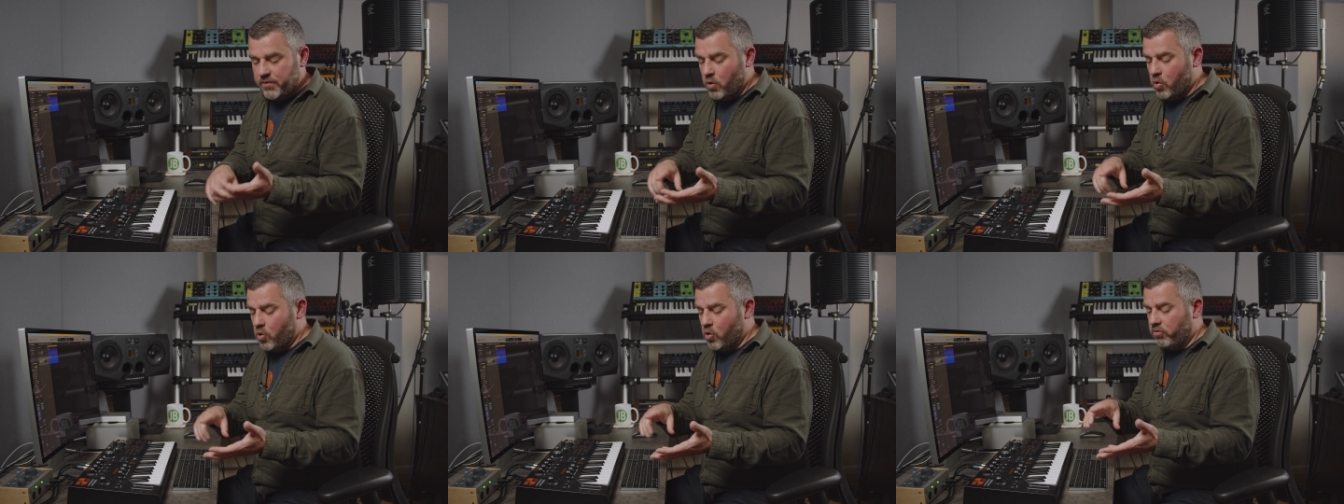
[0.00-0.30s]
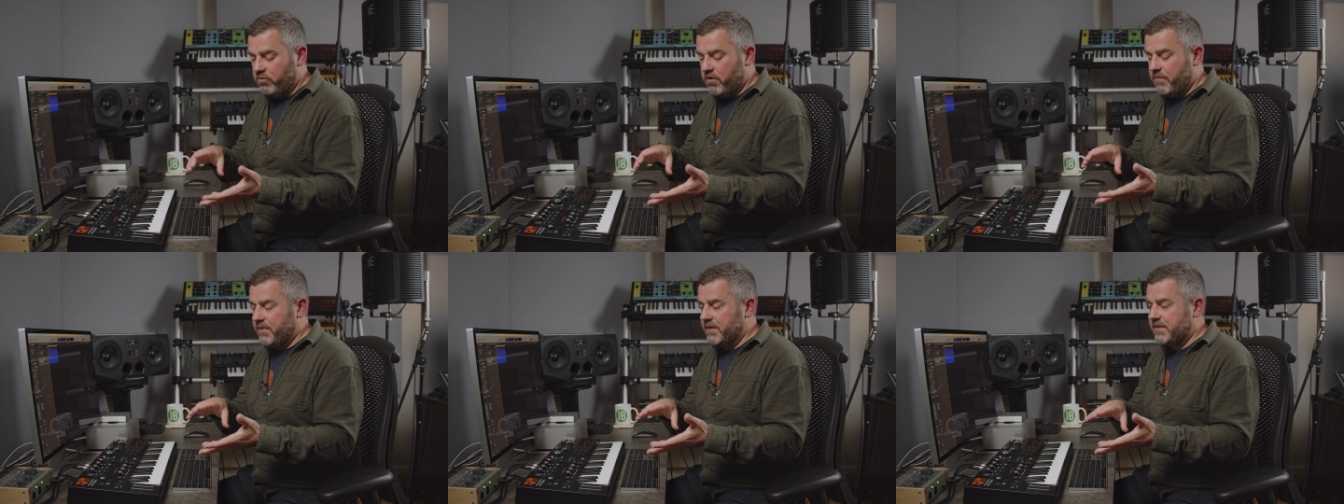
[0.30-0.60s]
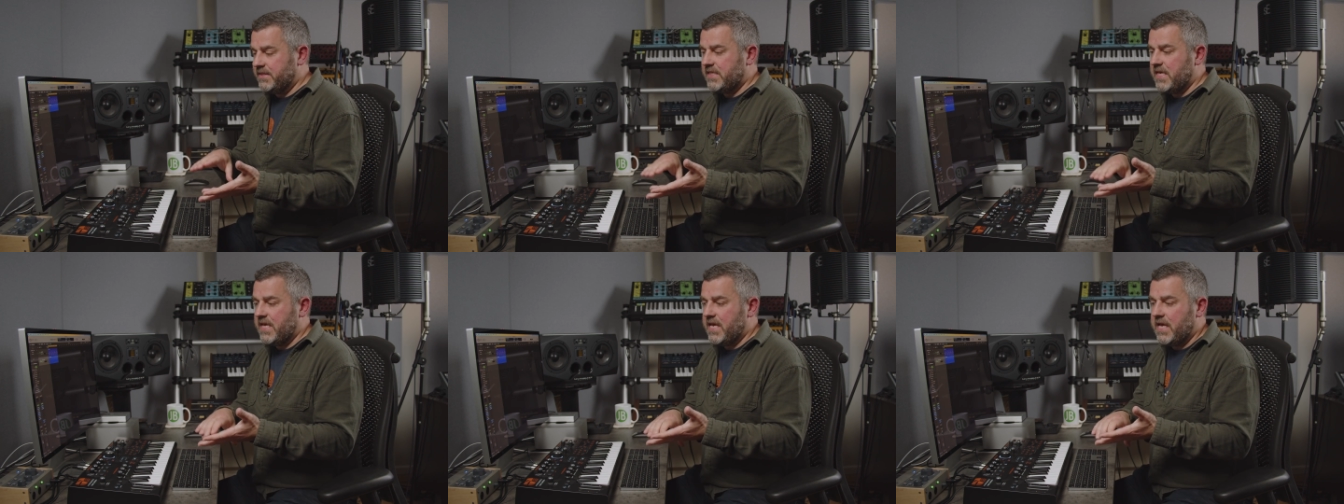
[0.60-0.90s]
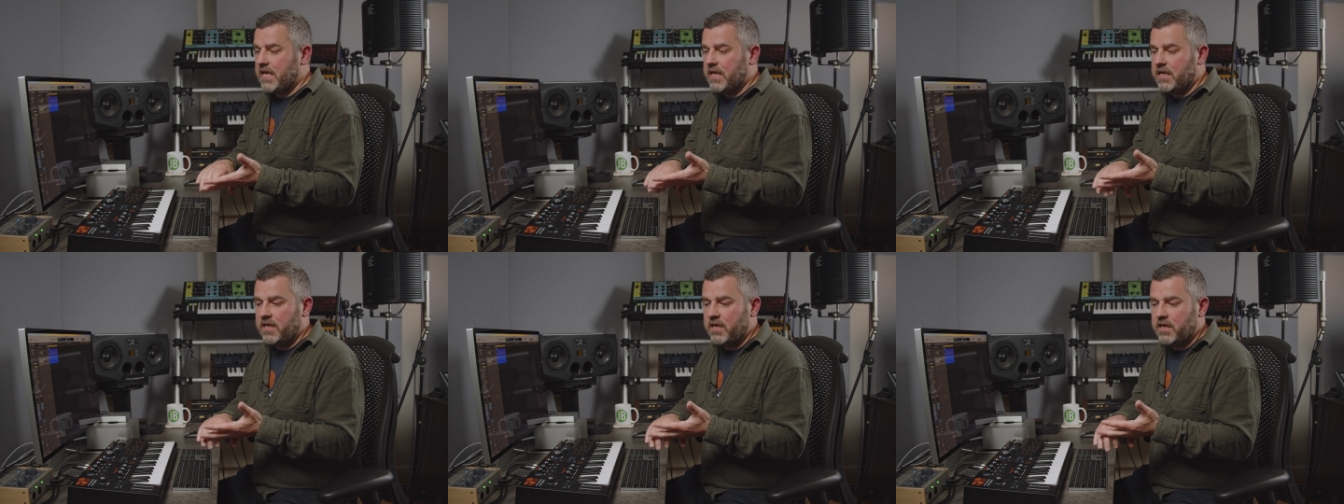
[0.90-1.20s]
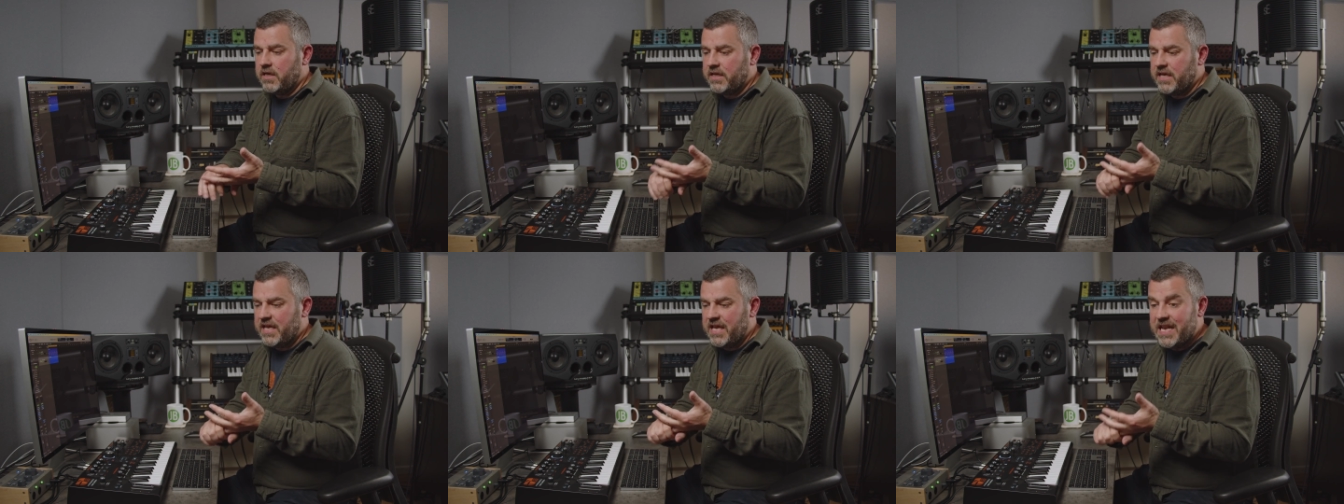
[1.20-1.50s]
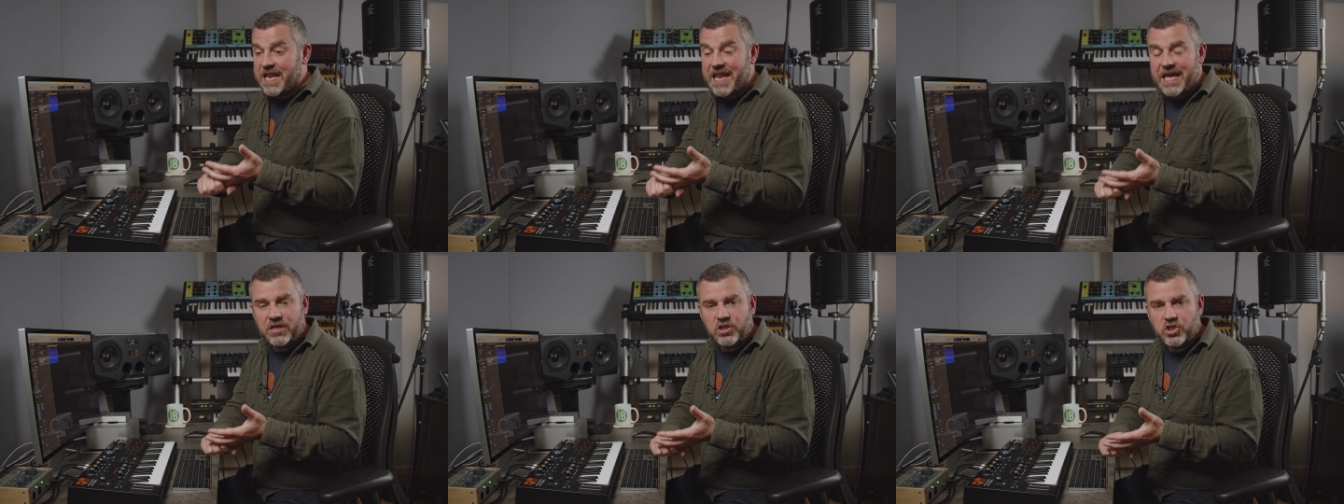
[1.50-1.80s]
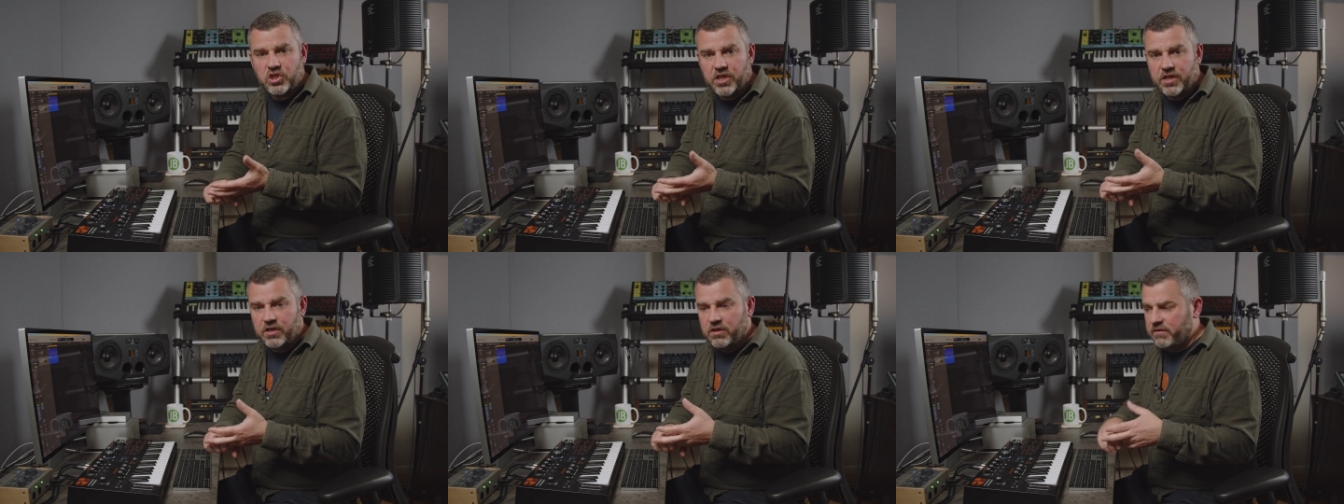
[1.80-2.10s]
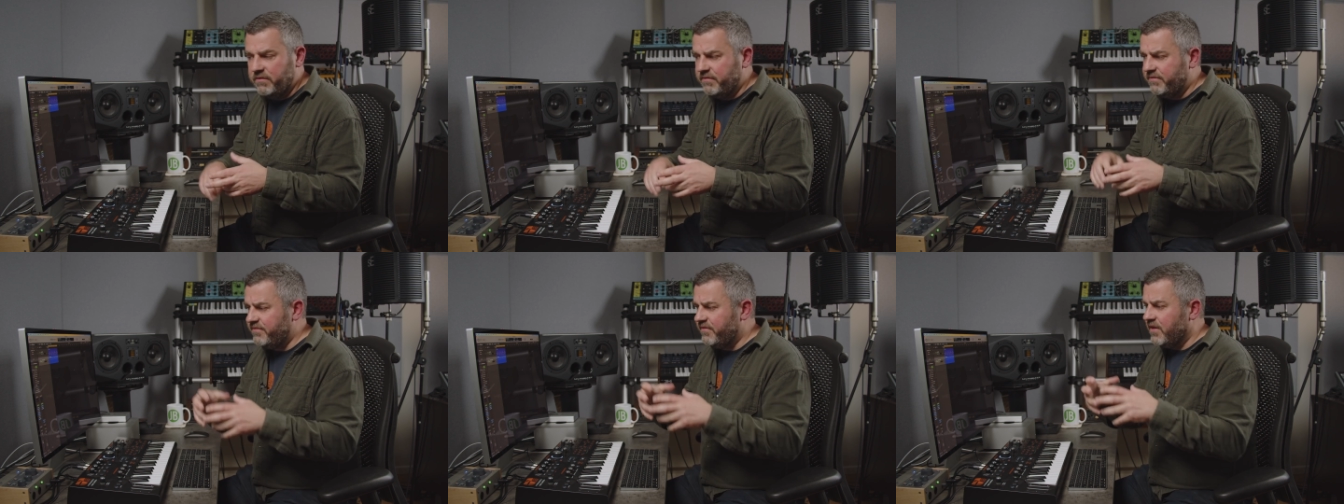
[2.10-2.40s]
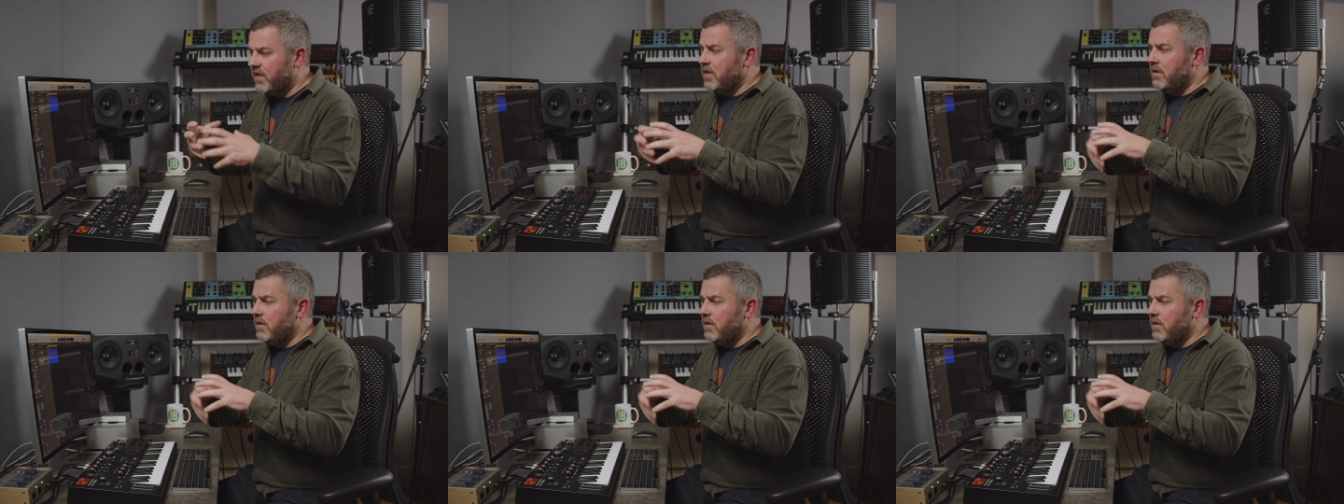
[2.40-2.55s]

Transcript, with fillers: or a particular collection of